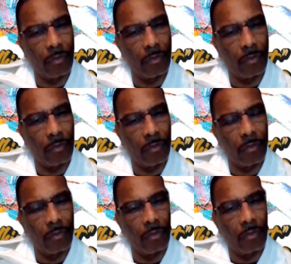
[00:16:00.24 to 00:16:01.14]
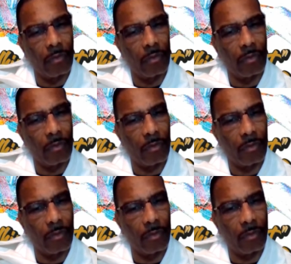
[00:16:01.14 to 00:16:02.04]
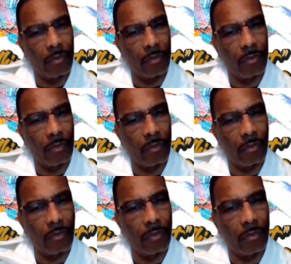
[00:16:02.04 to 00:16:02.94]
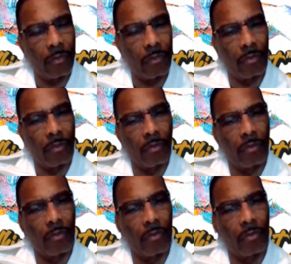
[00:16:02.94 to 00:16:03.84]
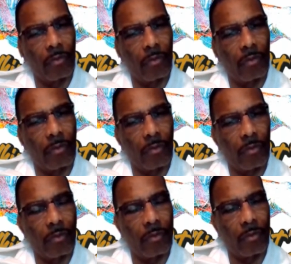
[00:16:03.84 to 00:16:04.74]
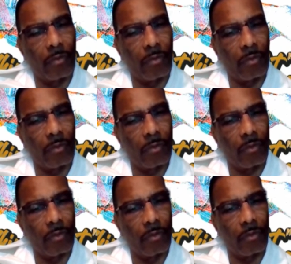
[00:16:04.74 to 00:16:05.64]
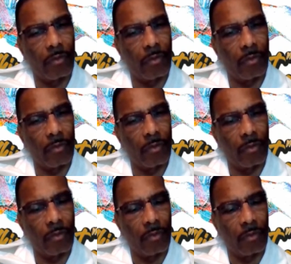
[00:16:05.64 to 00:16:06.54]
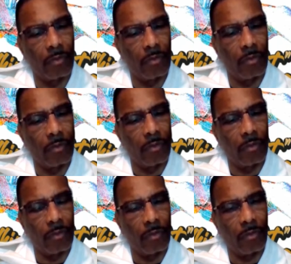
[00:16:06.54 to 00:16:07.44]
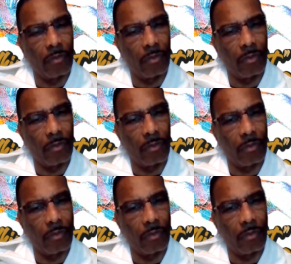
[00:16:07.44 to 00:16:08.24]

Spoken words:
No words are spoken by the person on screen.